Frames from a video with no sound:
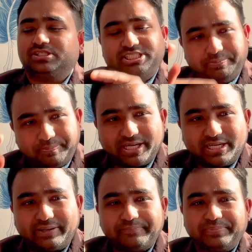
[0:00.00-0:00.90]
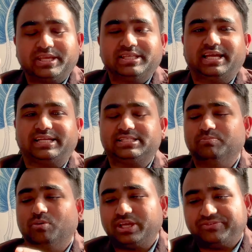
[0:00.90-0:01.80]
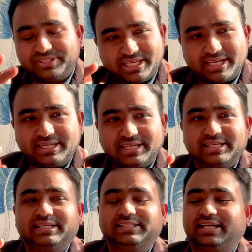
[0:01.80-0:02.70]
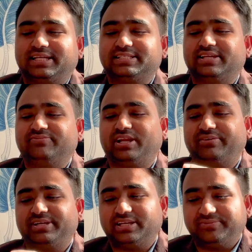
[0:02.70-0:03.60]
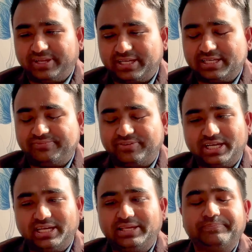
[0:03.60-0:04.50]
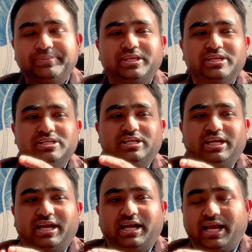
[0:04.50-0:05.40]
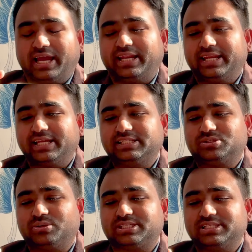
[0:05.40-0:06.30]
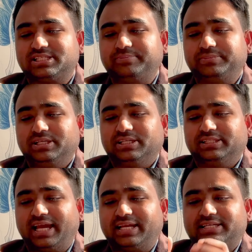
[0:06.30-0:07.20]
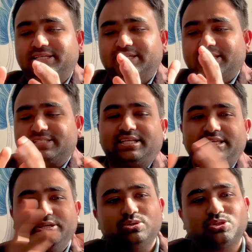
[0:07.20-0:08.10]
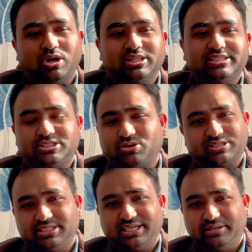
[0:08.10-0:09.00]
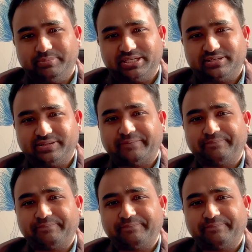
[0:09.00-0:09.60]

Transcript: cheaper, that is more efficient, that is environmentally friendly, an energy storage system that doesn't use all this toxic element.